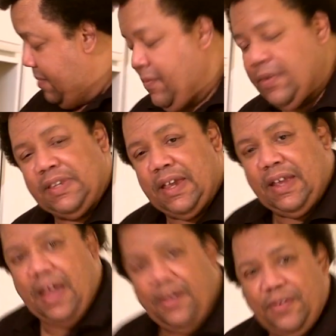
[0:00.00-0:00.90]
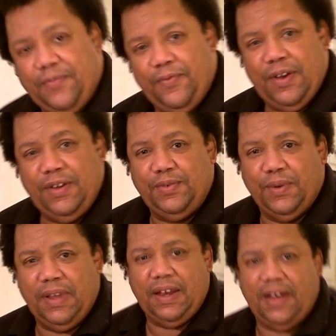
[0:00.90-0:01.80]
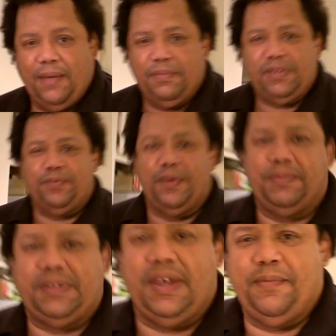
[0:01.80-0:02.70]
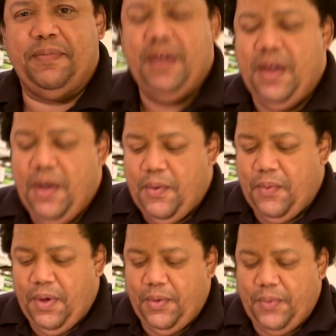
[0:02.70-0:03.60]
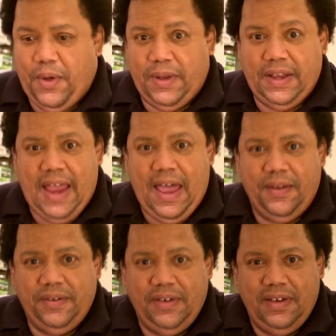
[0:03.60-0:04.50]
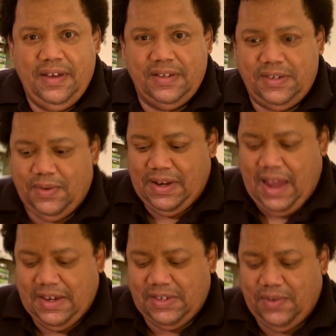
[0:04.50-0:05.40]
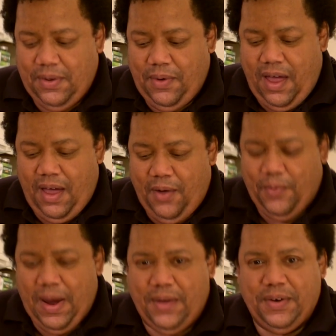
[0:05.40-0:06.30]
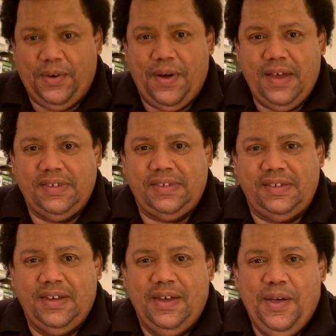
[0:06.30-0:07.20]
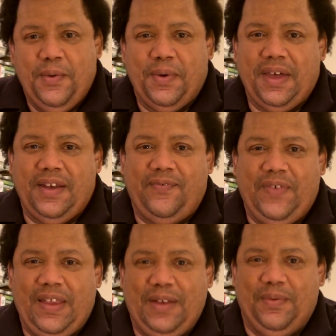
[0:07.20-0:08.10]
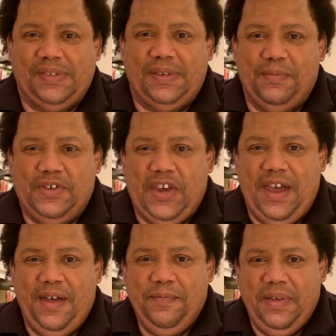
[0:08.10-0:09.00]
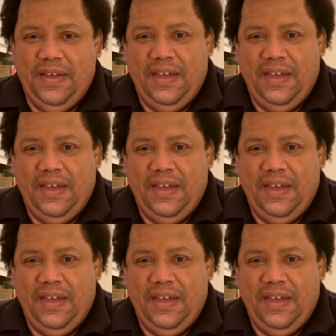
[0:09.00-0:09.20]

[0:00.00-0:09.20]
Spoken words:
We'll take it out of the fridge. We'll let it come to room temp. We'll roll it out into a nice round crust. We're going to fill it with some jam.